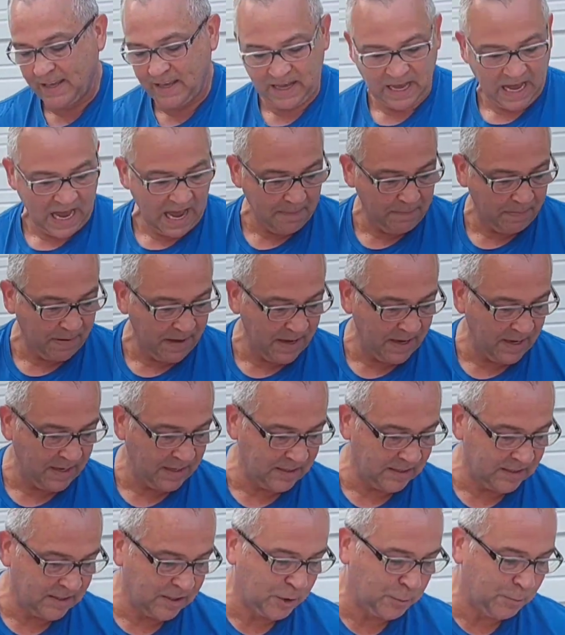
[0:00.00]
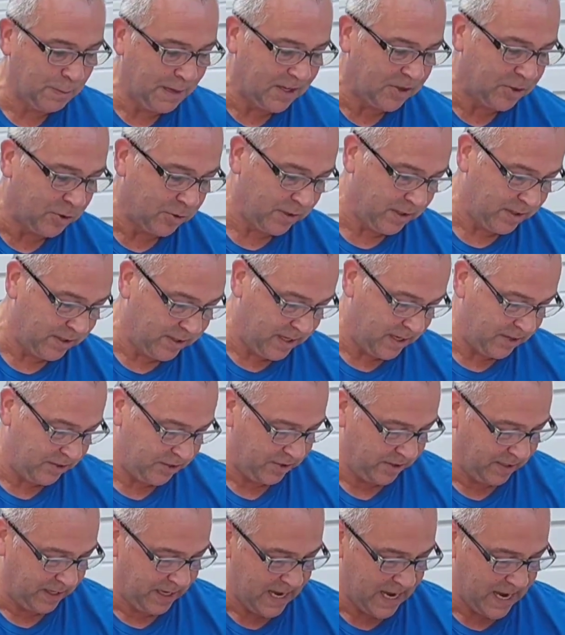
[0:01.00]
I pay special attention,
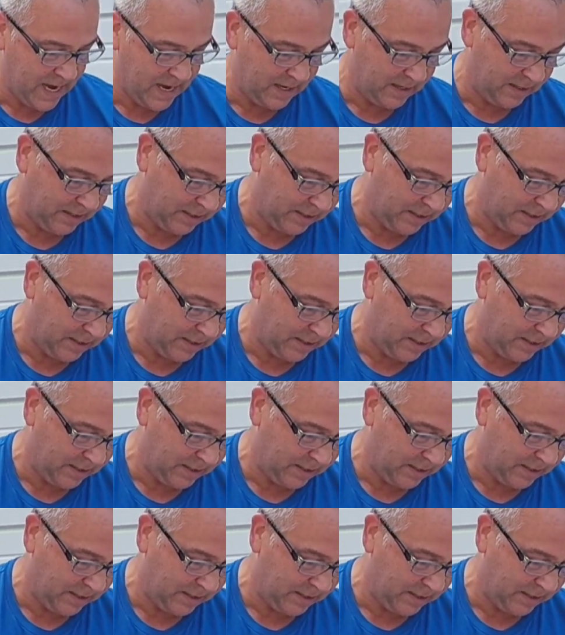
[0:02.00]
guys,